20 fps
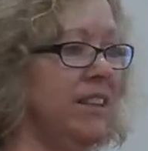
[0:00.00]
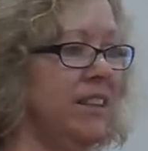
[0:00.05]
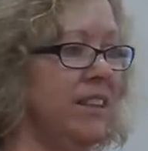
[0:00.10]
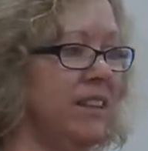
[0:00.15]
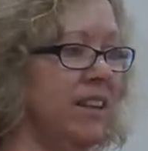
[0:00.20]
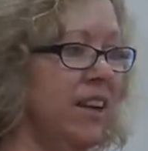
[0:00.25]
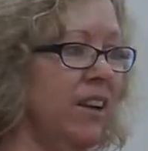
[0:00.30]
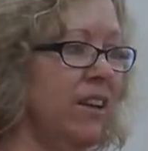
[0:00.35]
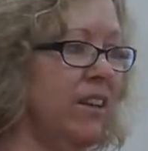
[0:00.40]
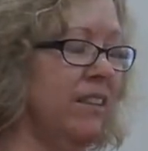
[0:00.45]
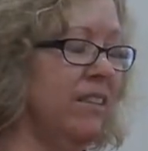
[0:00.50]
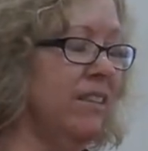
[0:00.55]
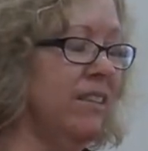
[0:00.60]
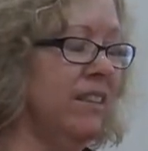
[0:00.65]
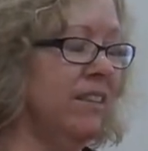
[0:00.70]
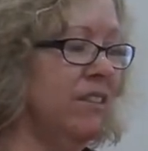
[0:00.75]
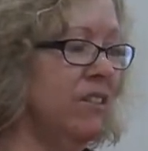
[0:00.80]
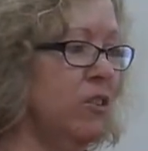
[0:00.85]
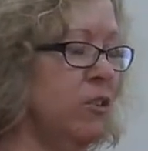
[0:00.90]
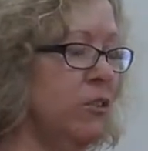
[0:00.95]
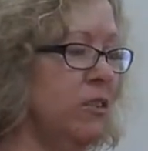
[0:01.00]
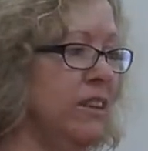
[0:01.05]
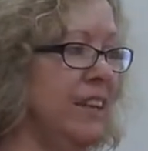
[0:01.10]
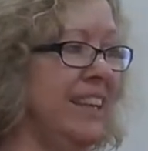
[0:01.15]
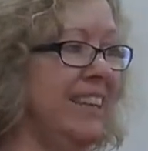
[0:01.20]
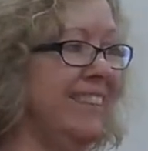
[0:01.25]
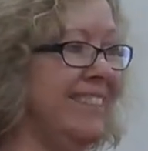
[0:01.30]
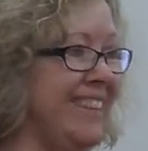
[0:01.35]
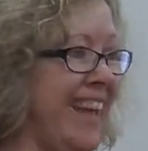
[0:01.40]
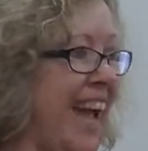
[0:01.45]
it tells the student
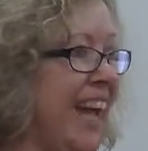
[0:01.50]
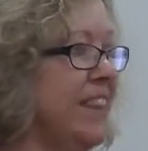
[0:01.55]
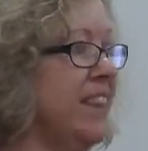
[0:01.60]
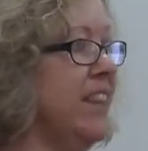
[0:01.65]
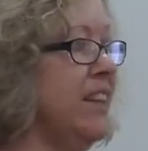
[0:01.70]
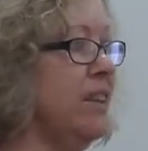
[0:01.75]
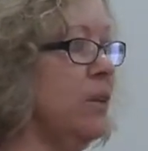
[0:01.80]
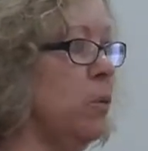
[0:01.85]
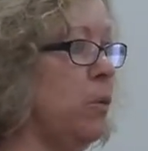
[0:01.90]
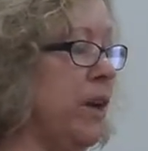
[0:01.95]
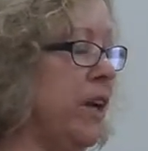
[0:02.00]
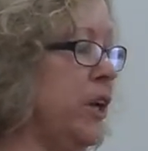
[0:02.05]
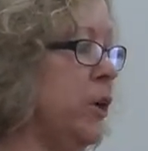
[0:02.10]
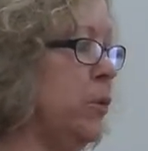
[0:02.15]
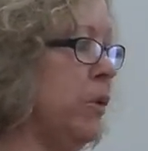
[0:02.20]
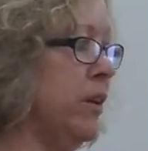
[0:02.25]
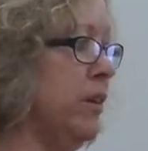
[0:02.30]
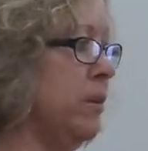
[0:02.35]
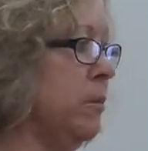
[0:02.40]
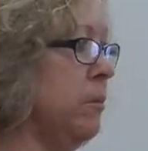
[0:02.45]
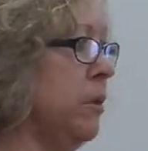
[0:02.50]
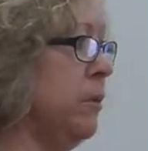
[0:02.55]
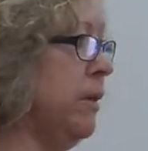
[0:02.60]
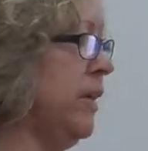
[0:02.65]
exactly the way you want them to